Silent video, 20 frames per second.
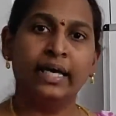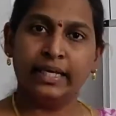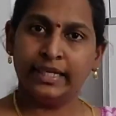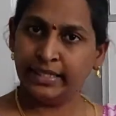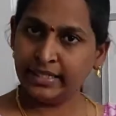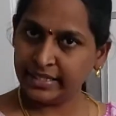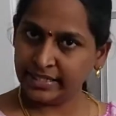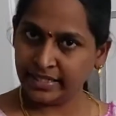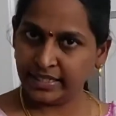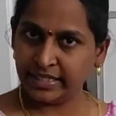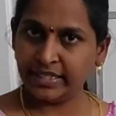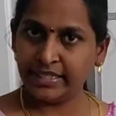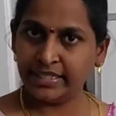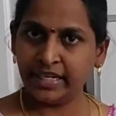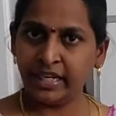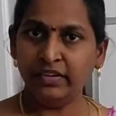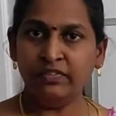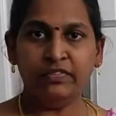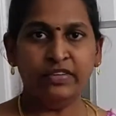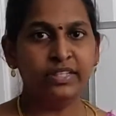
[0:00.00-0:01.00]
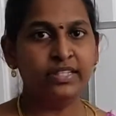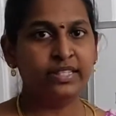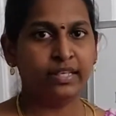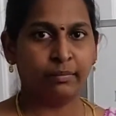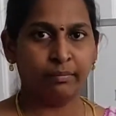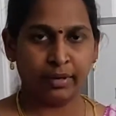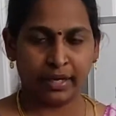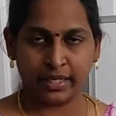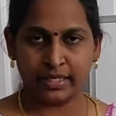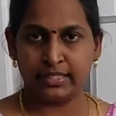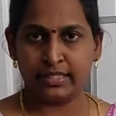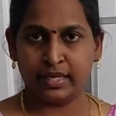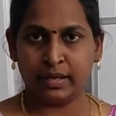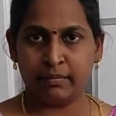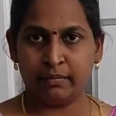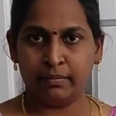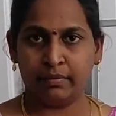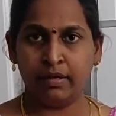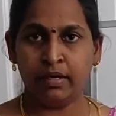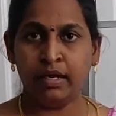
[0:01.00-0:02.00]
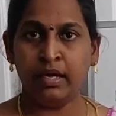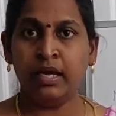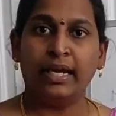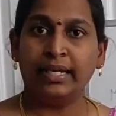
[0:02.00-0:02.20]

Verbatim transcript: in detail with some example.